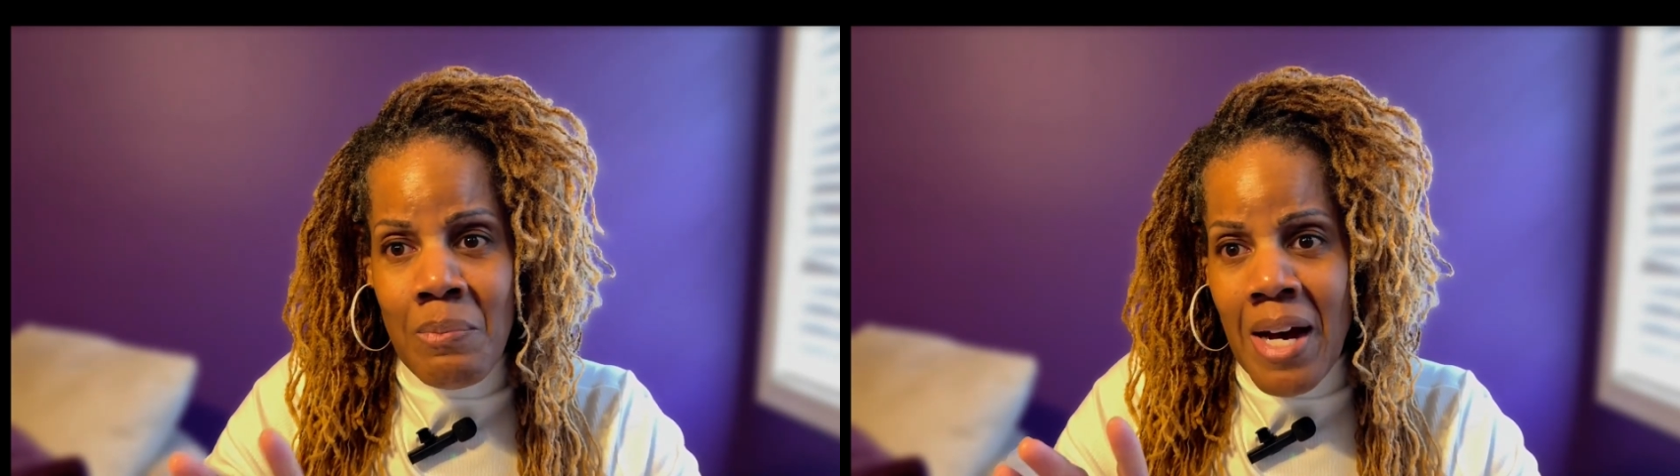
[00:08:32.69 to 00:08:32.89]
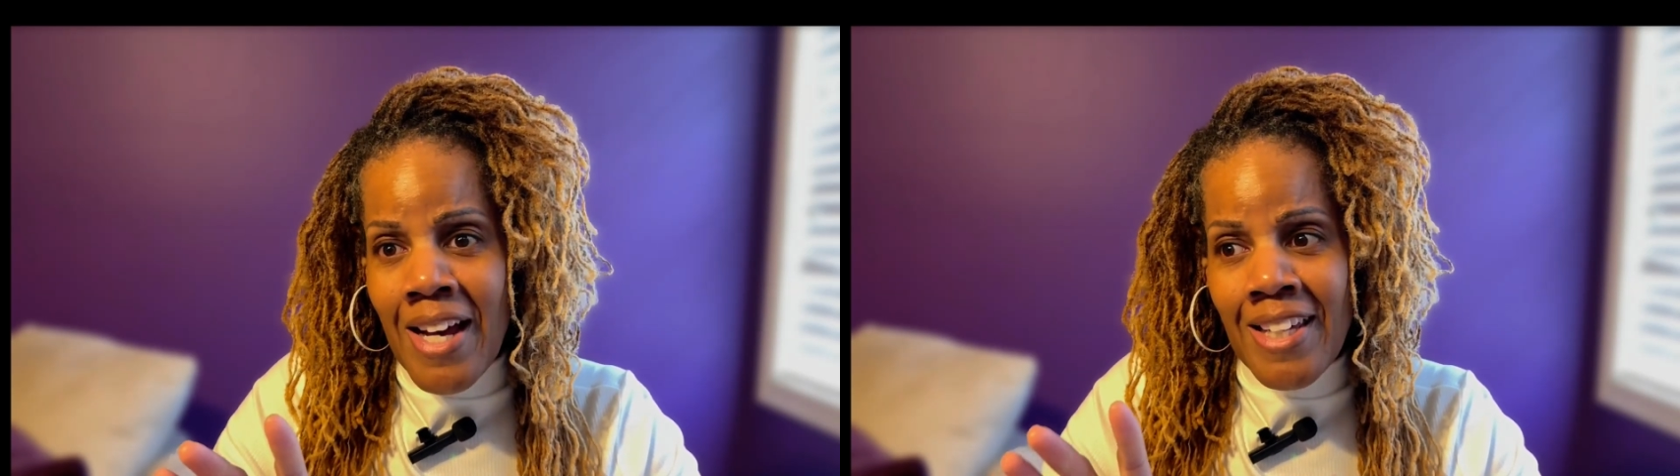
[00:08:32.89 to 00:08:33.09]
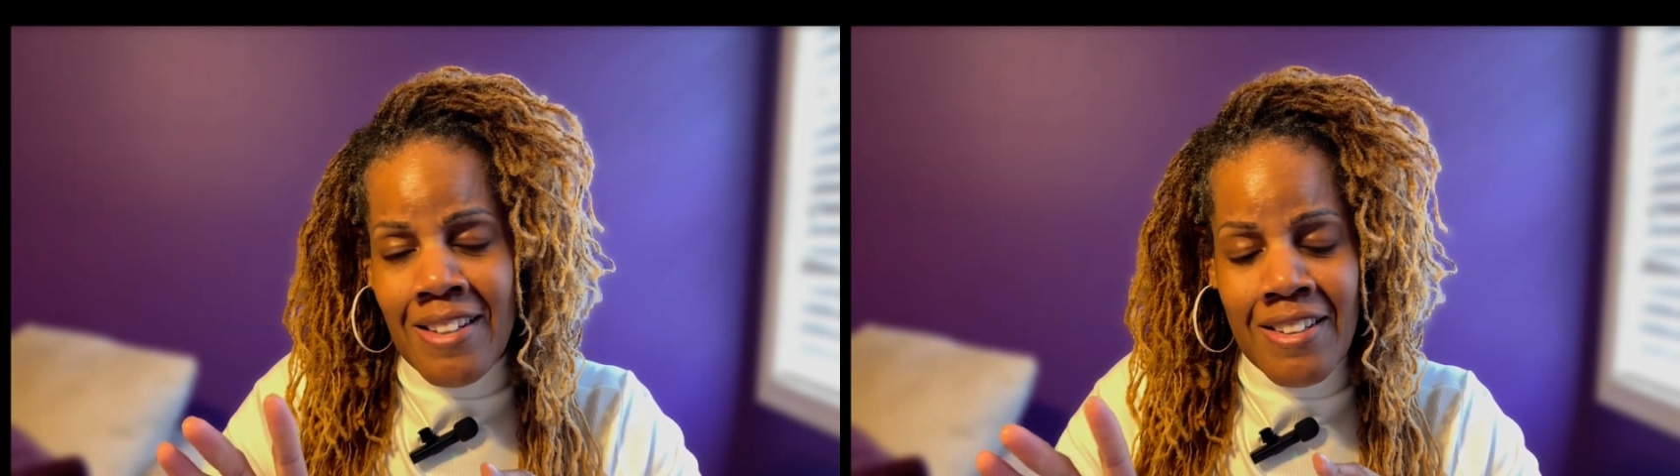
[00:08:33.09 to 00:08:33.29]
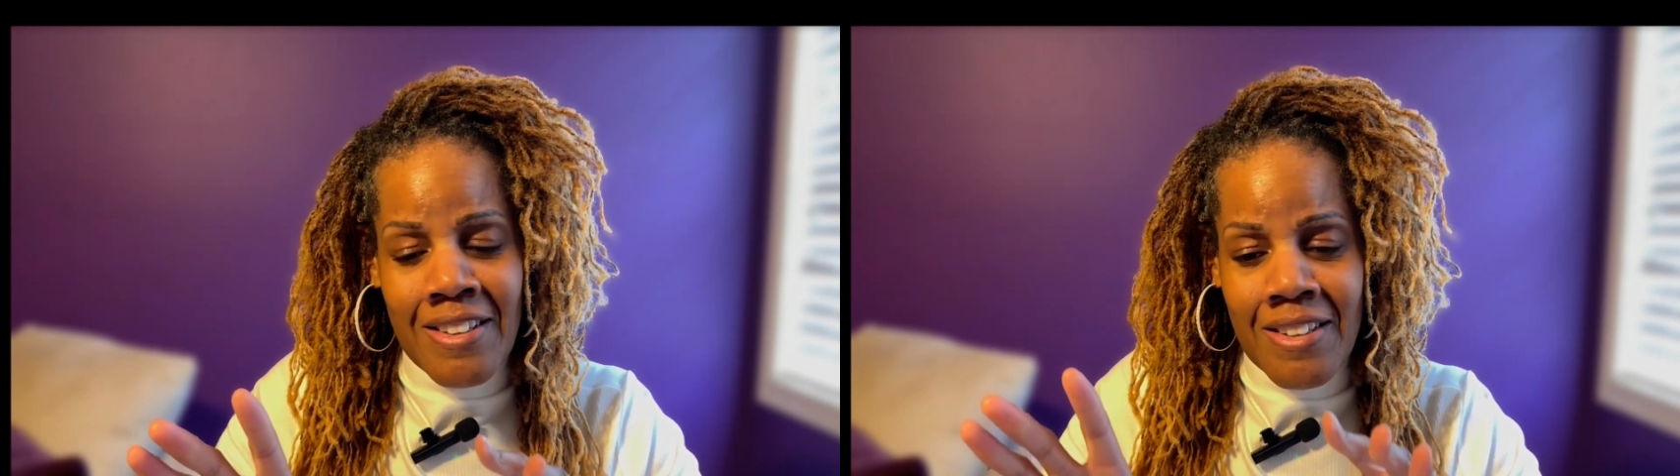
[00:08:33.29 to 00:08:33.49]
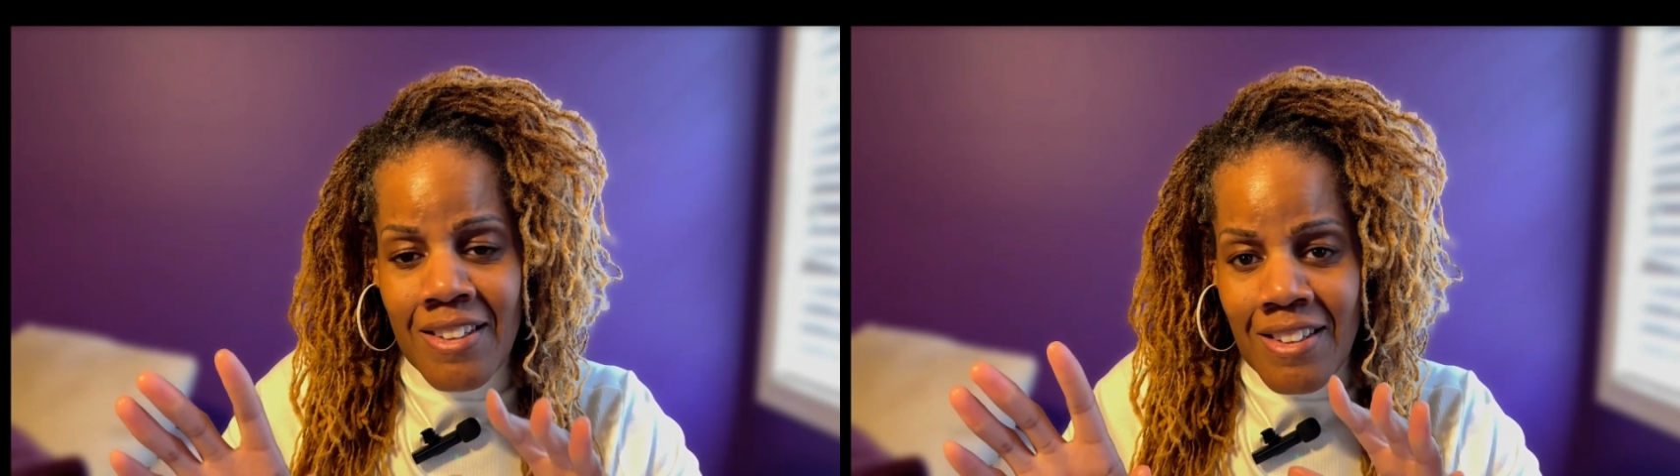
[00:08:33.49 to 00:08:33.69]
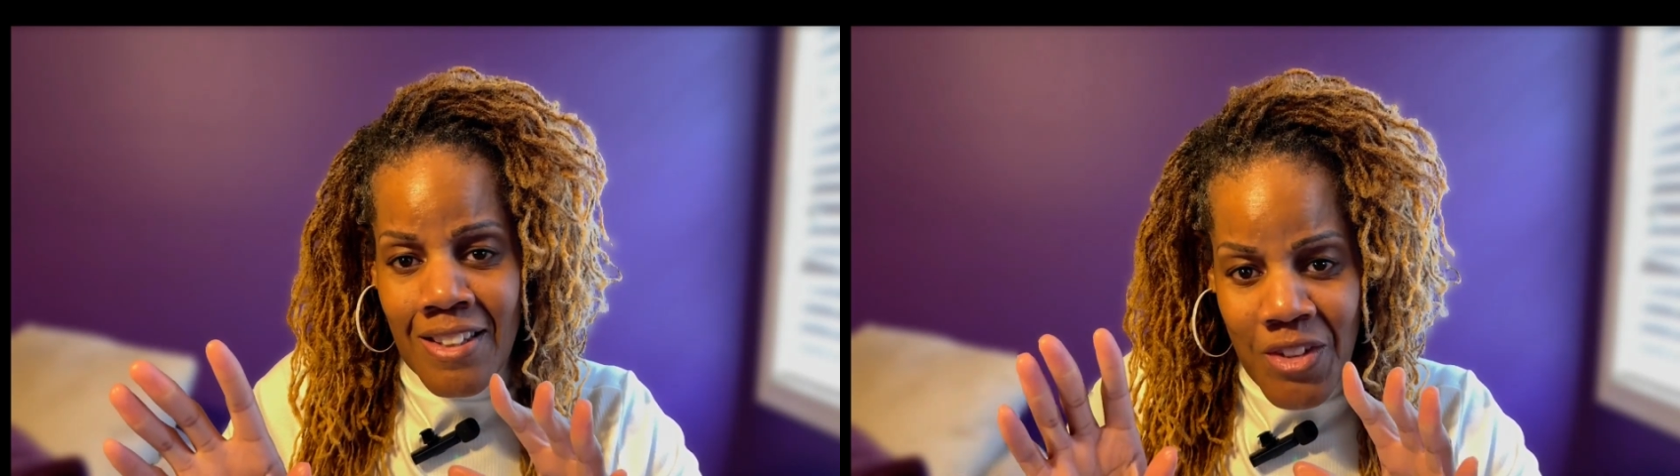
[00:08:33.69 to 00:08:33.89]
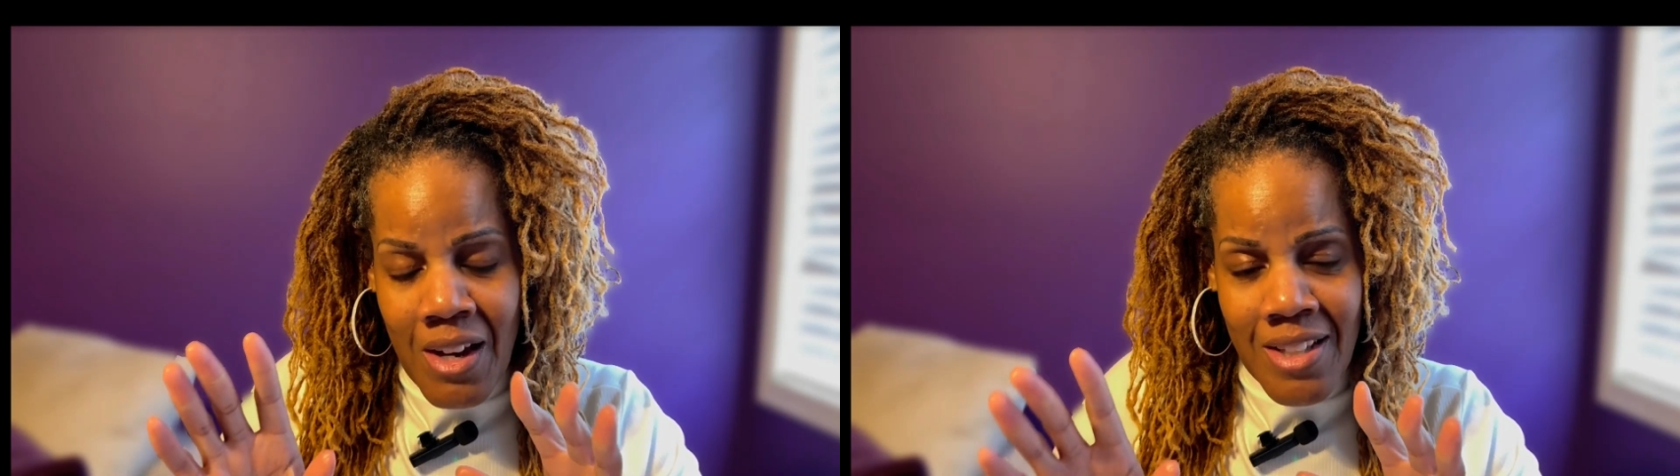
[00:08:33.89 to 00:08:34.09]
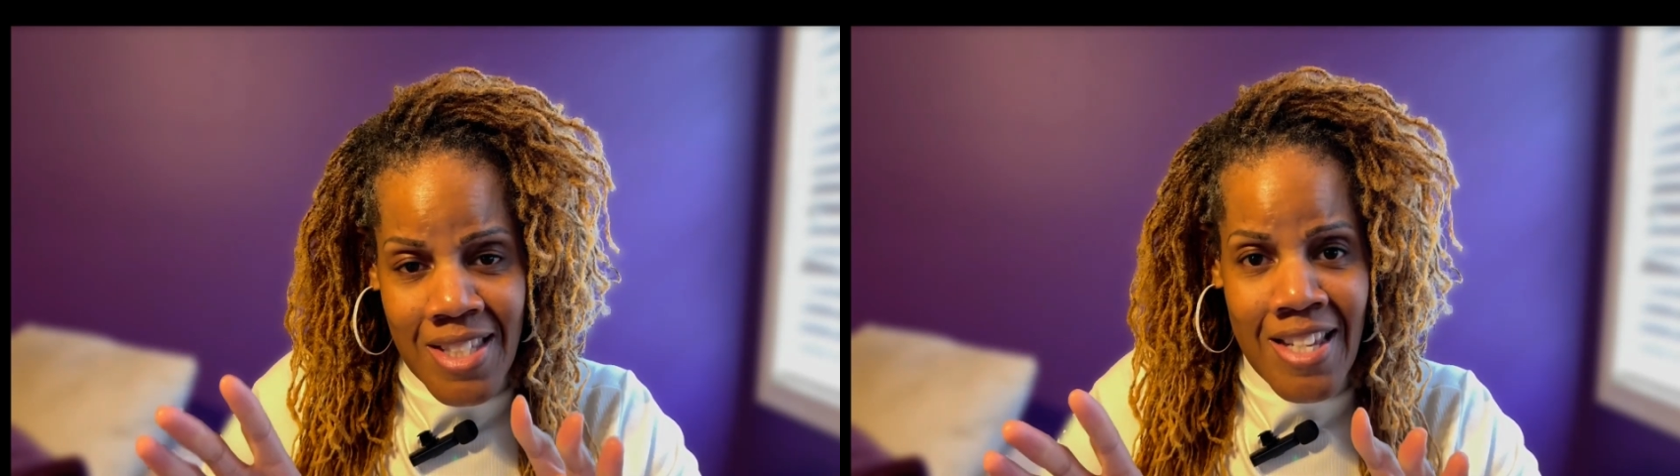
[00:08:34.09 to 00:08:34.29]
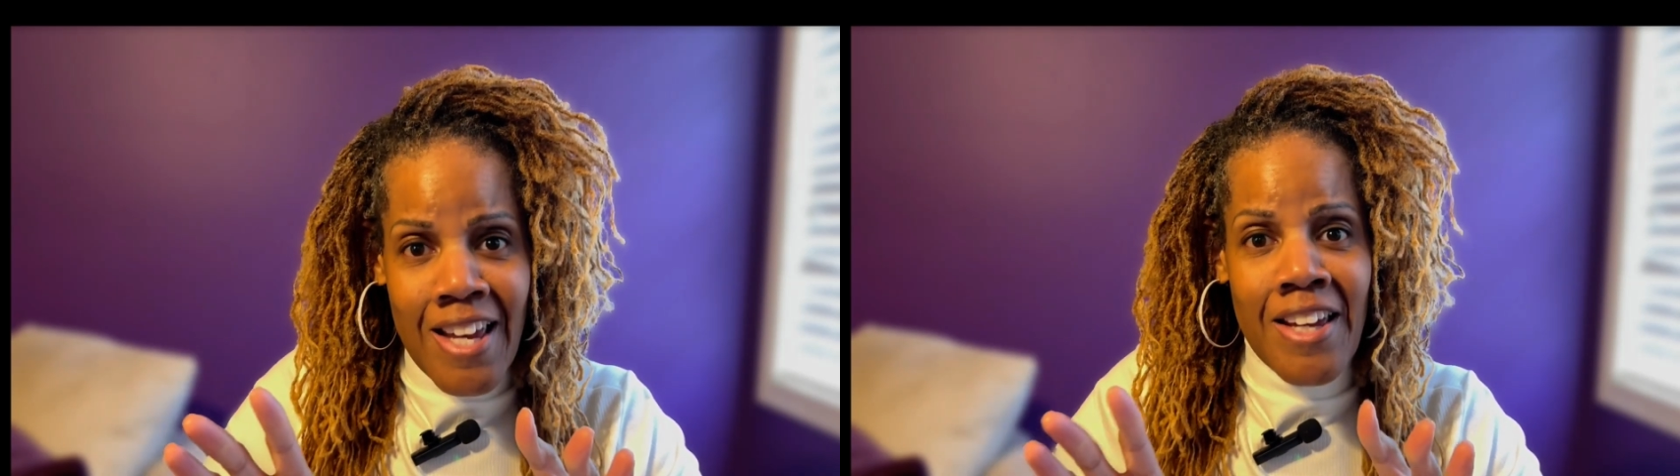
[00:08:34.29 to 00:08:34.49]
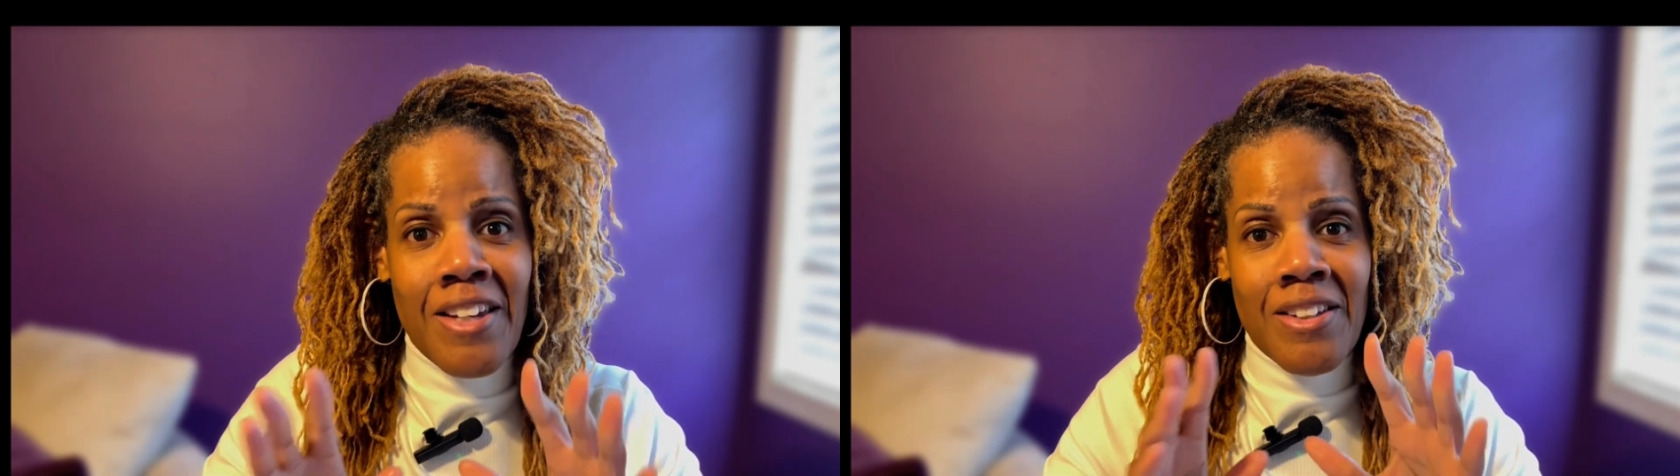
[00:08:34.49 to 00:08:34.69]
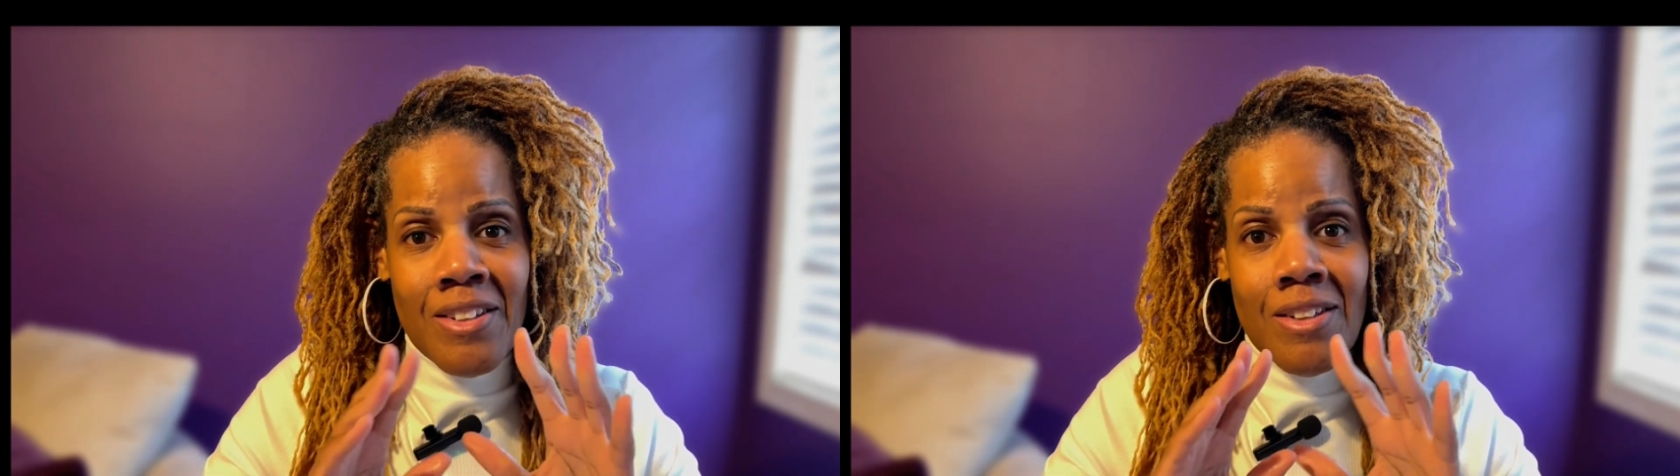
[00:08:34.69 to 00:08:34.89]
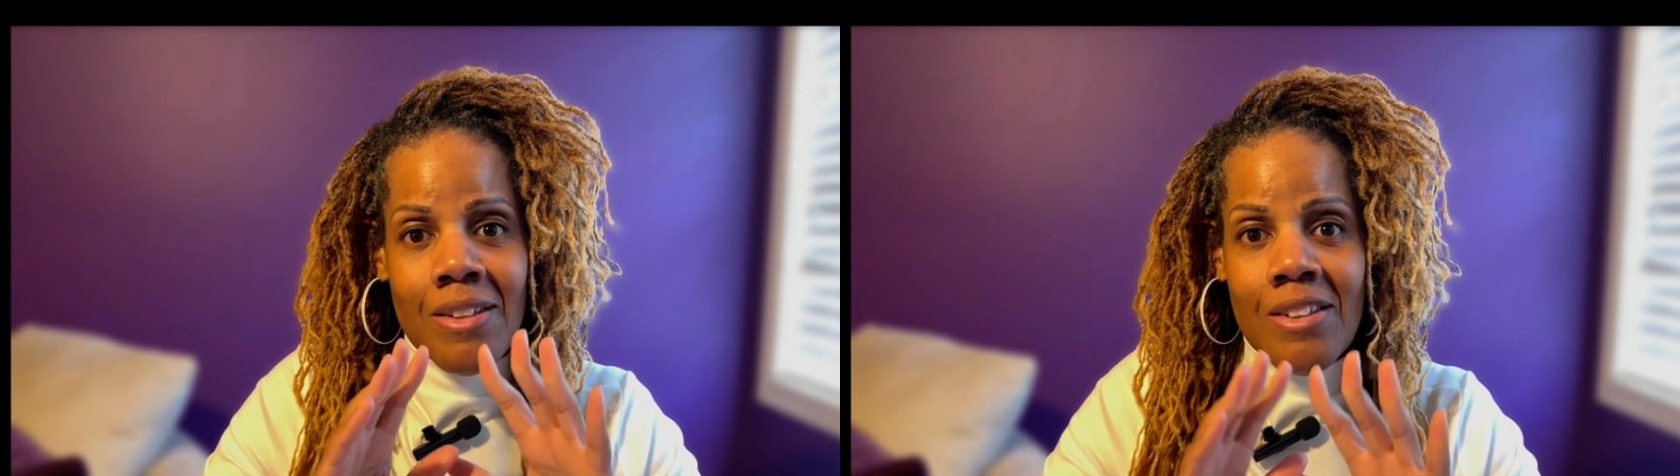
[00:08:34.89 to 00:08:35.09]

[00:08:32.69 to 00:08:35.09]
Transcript: My fiance